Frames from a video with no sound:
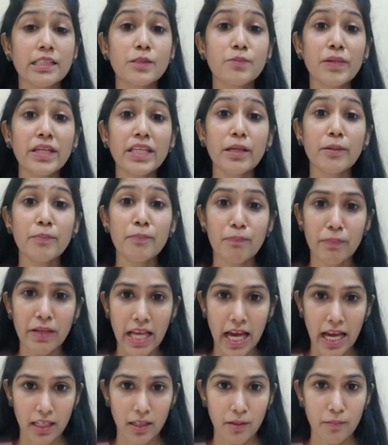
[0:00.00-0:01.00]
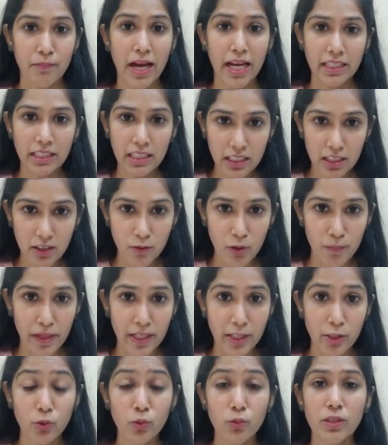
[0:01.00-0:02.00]
been implied by the
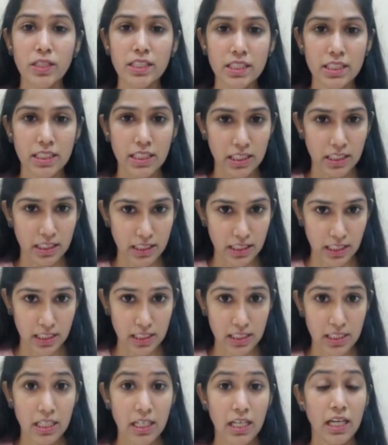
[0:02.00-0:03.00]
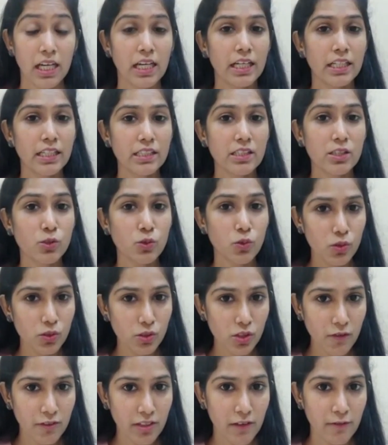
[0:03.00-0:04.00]
government to its citizens. It is a
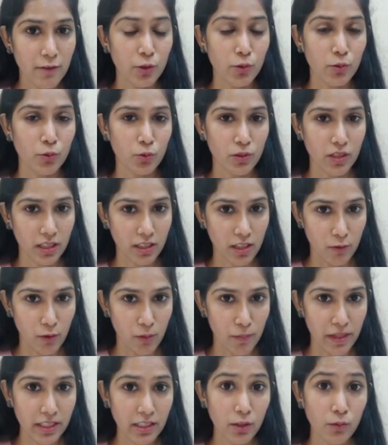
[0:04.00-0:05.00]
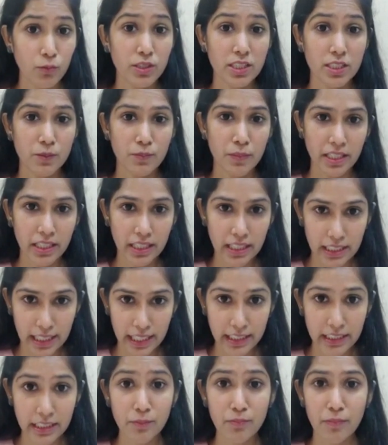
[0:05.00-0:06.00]
source of revenue to the government which is being
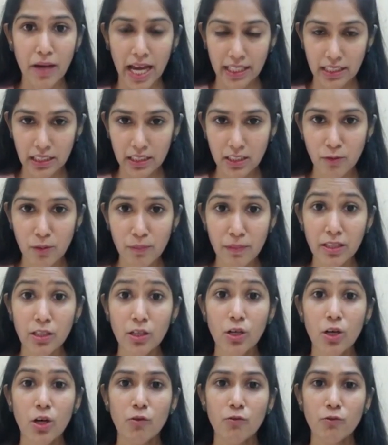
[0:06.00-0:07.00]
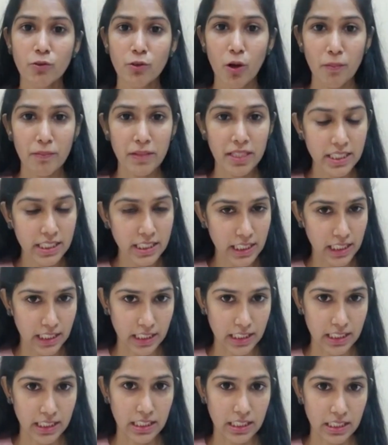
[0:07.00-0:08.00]
collected by the government from its
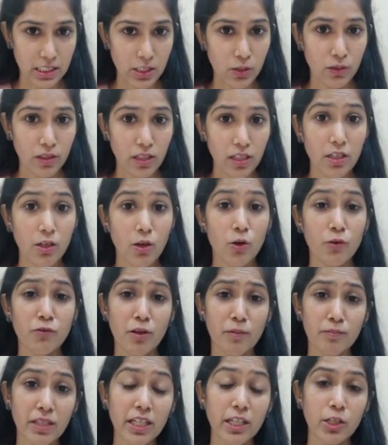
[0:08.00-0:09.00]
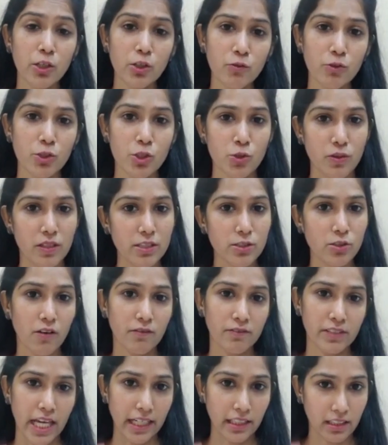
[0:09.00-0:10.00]
citizens, okay, or from the individuals
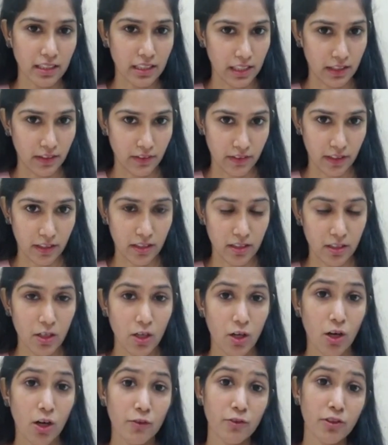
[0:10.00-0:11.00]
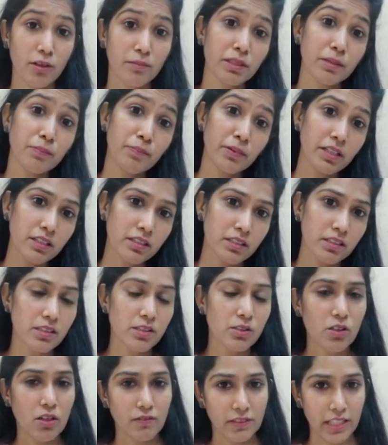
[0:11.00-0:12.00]
of that country, or from the
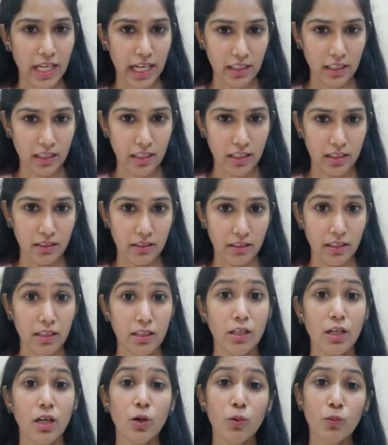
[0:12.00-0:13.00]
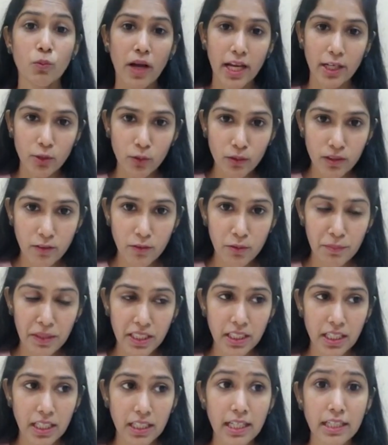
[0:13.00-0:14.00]
persons of that country. Why do
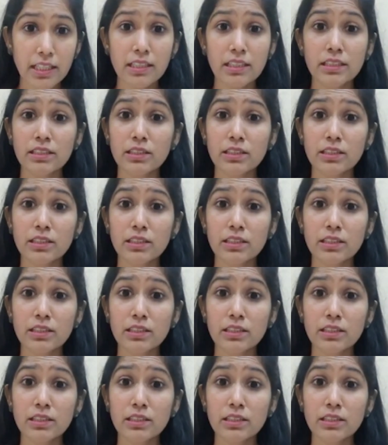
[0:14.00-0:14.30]
government collect